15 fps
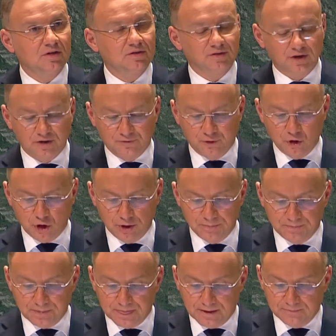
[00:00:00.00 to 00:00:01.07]
Therefore,
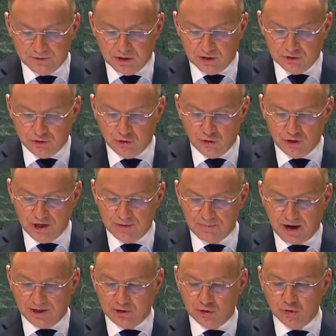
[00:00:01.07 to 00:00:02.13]
during
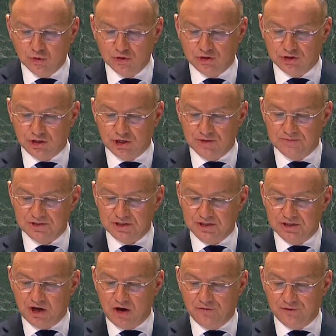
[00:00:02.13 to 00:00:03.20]
my 2 terms
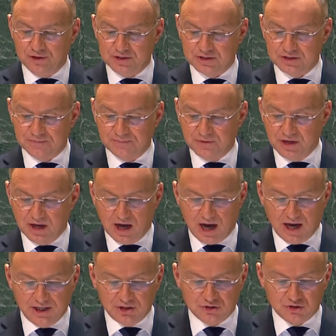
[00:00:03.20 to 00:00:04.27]
in office,
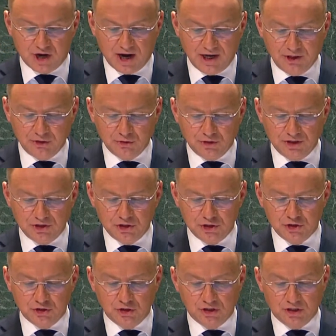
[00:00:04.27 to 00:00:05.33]
I tried to
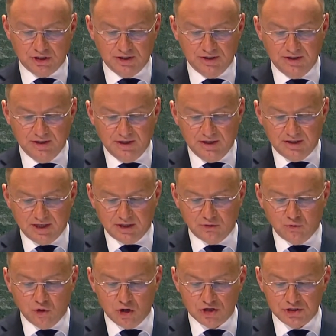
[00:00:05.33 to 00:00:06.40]
ensure that
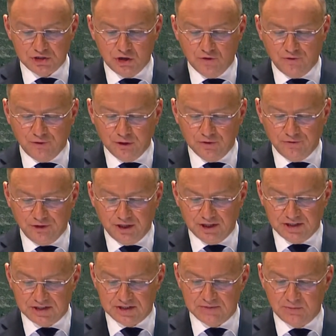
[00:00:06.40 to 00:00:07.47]
Warsaw fulfilled
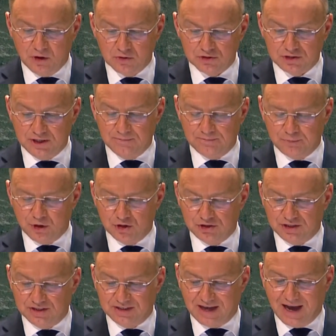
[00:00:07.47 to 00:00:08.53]
its most
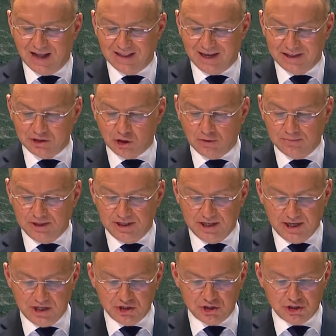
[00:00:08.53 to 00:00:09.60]
important allied
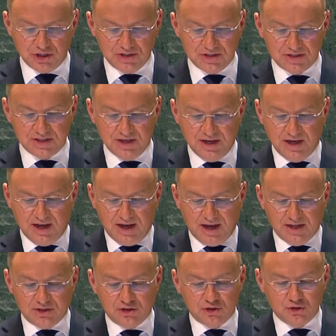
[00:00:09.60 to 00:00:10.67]
obligations
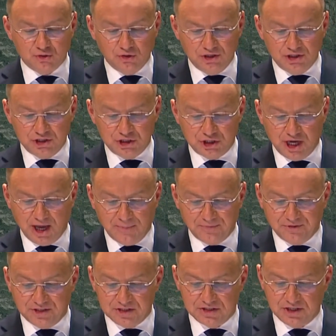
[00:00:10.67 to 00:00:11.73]
and truly shaped
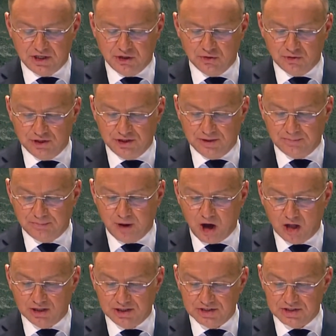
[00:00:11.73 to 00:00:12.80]
the security
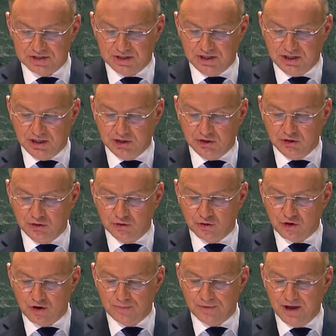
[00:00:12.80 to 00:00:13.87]
policy in
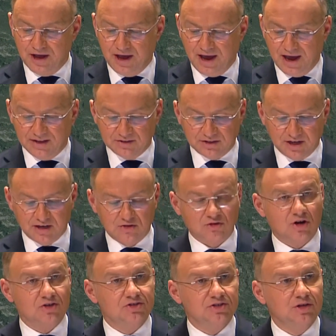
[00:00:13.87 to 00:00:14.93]
Europe and
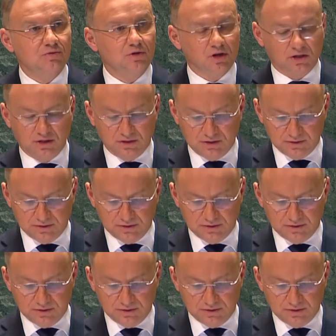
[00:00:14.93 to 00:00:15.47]
across the world.